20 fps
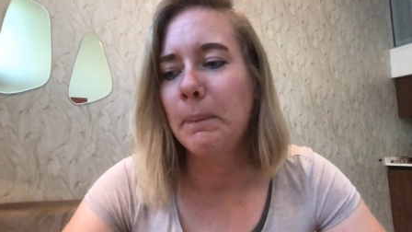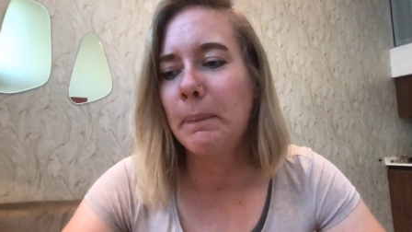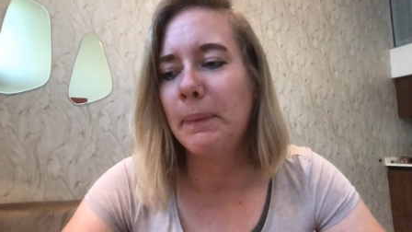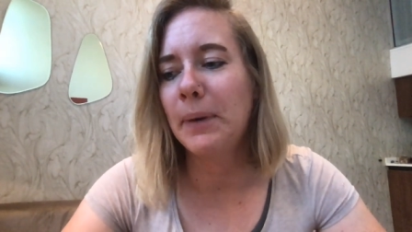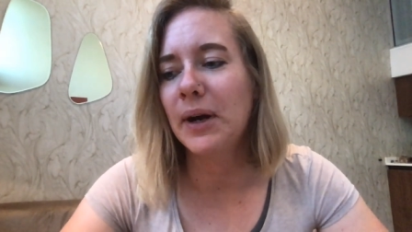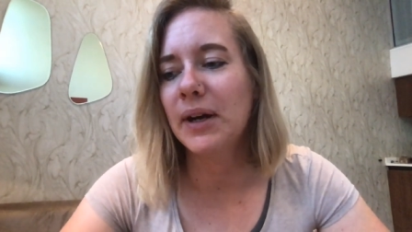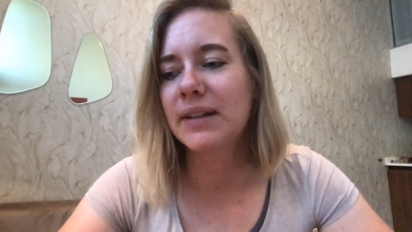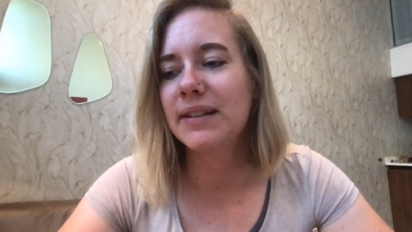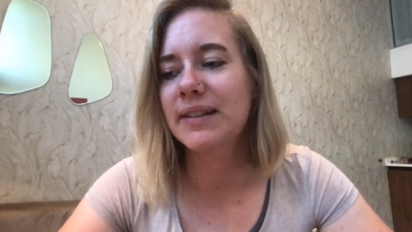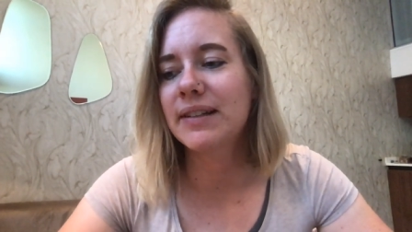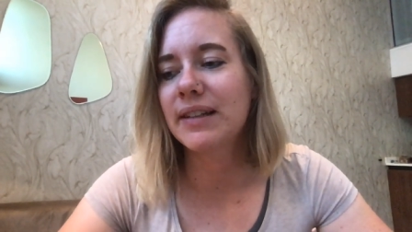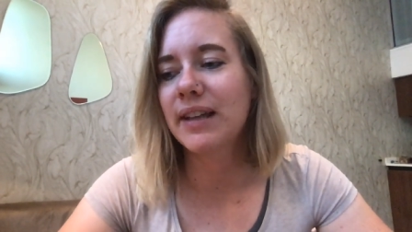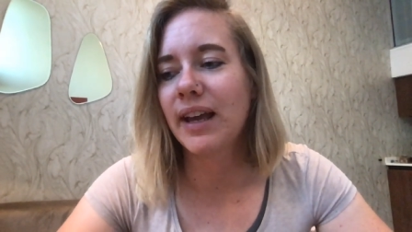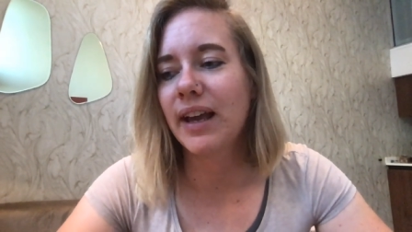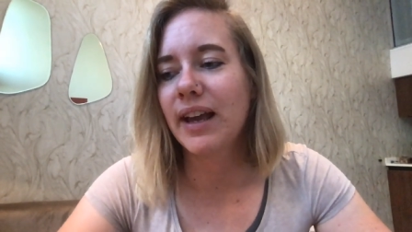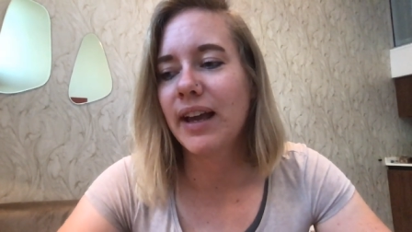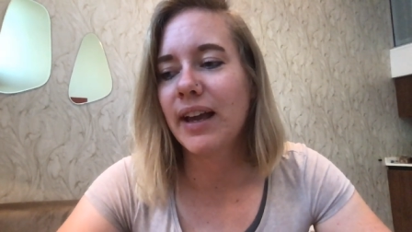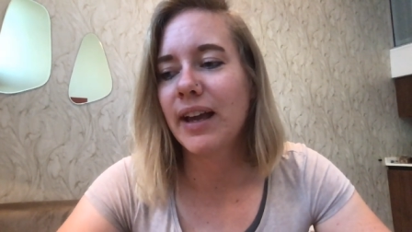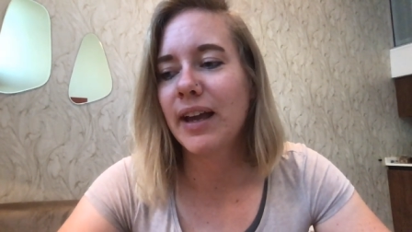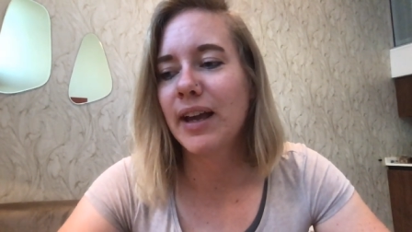but
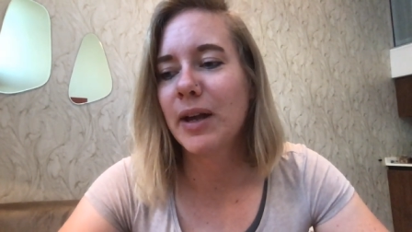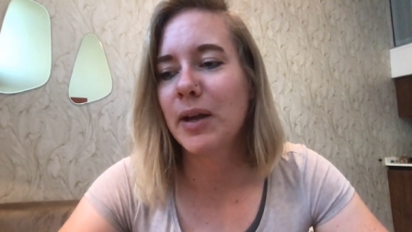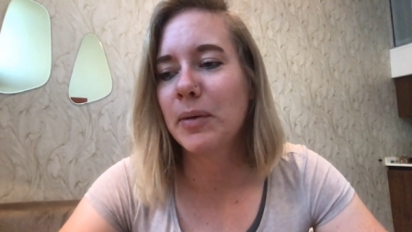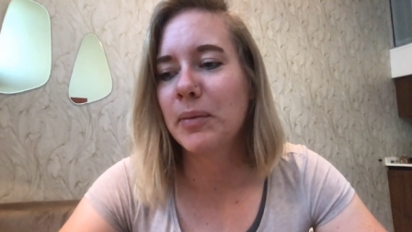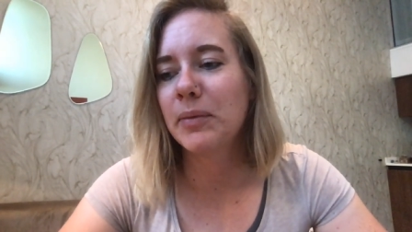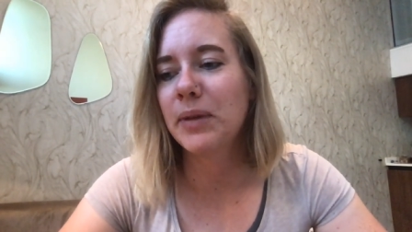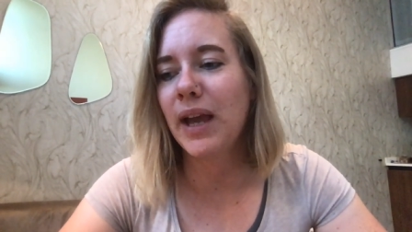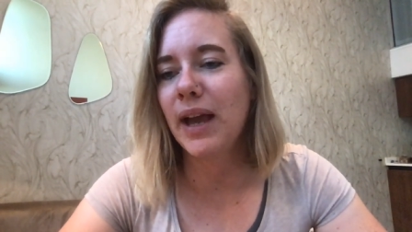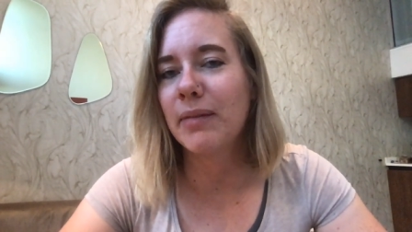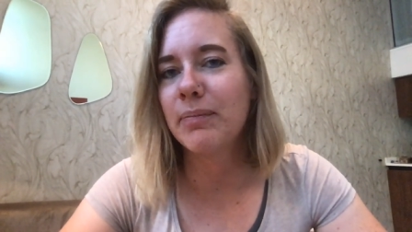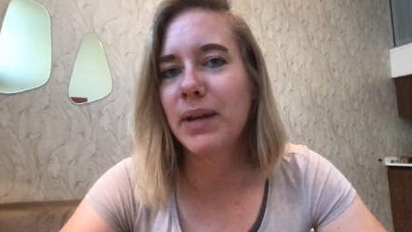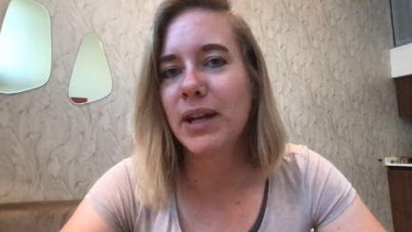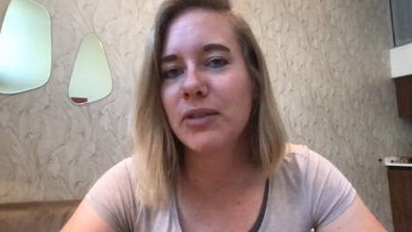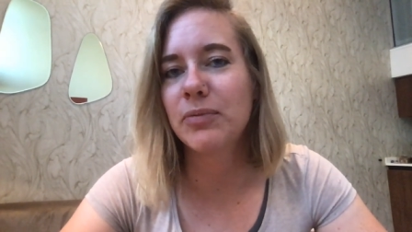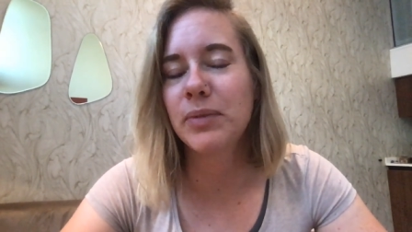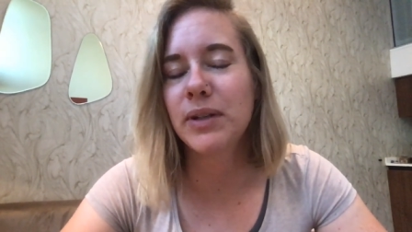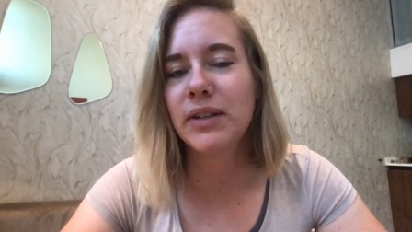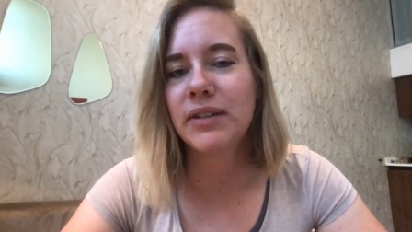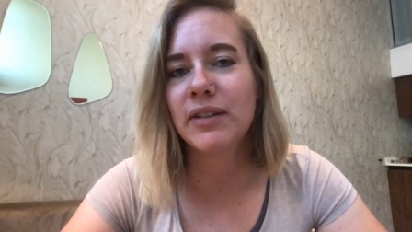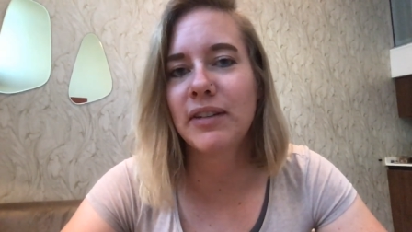yeah, it
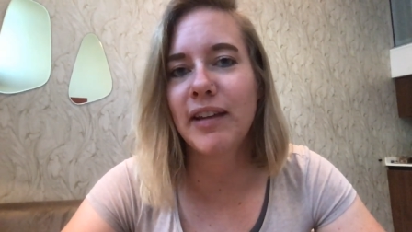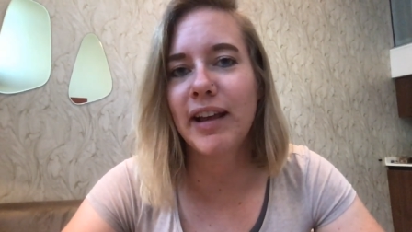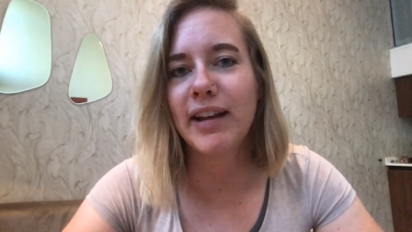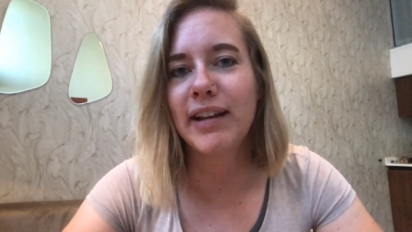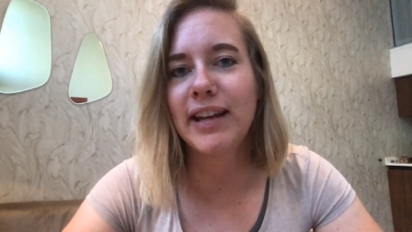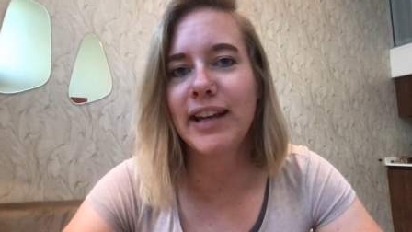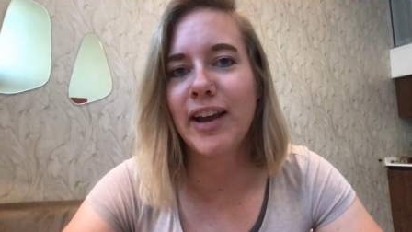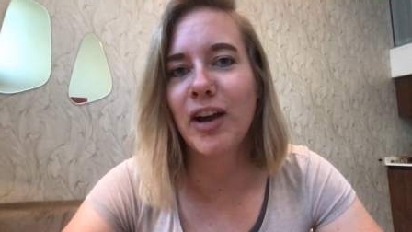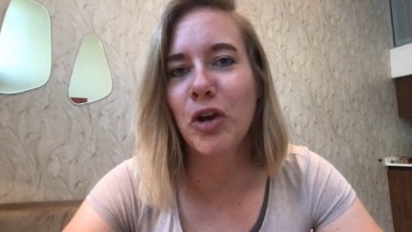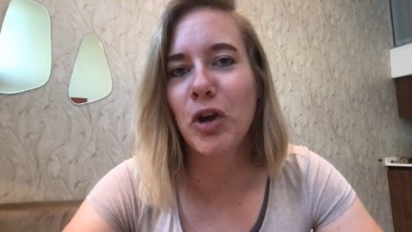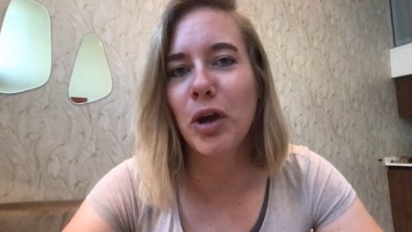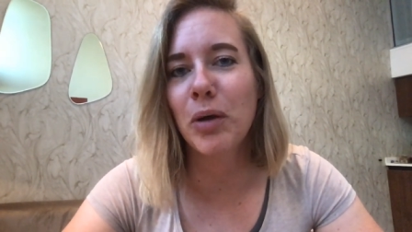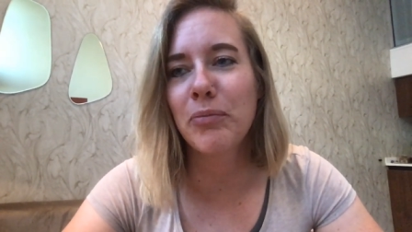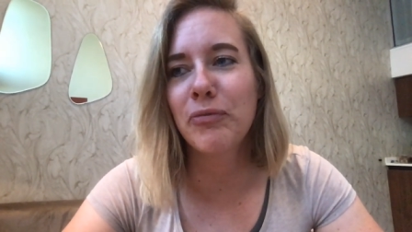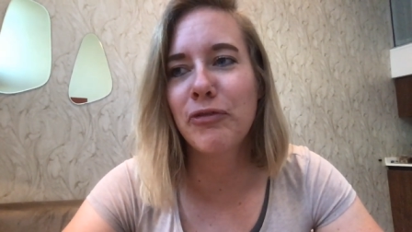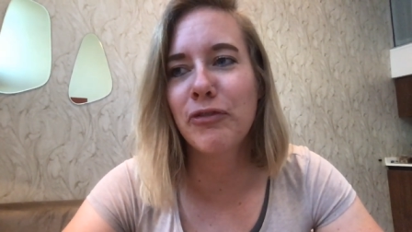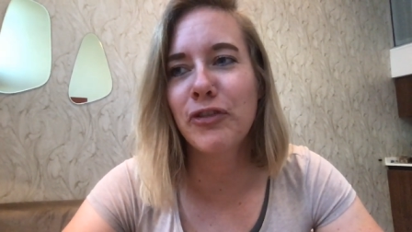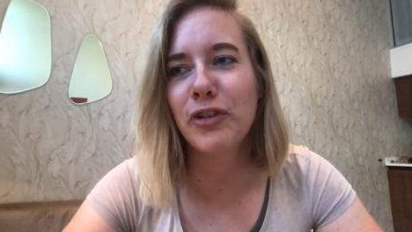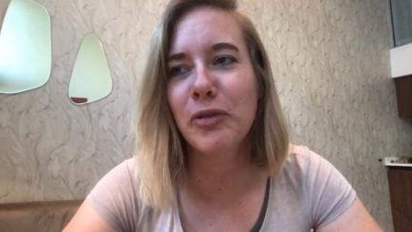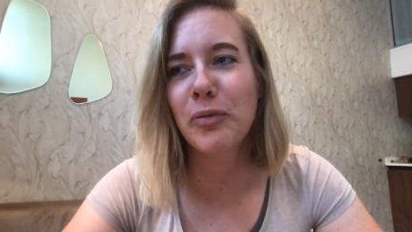makes me slightly
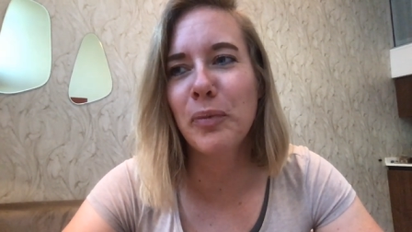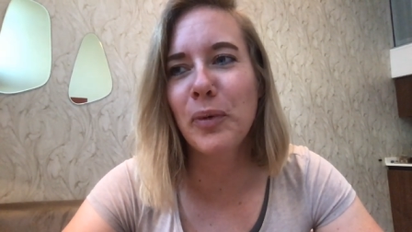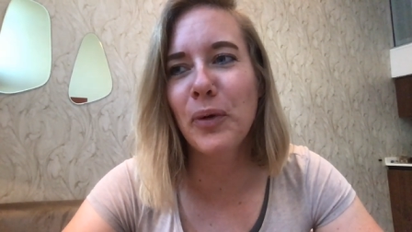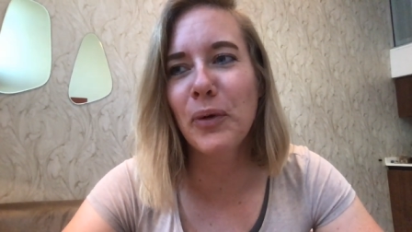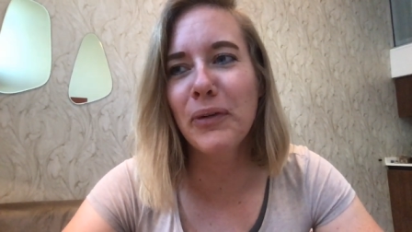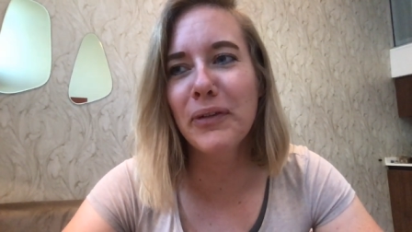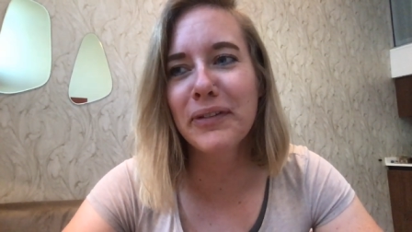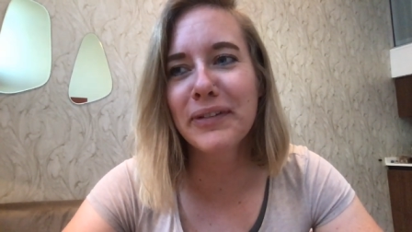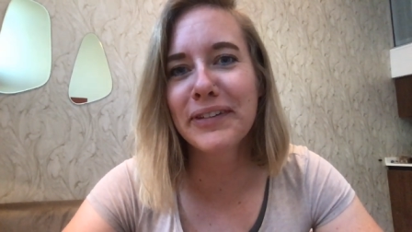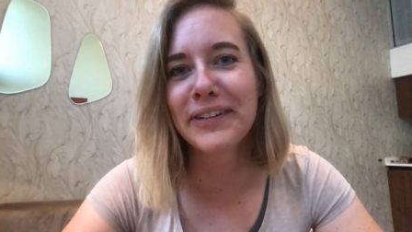uncomfortable.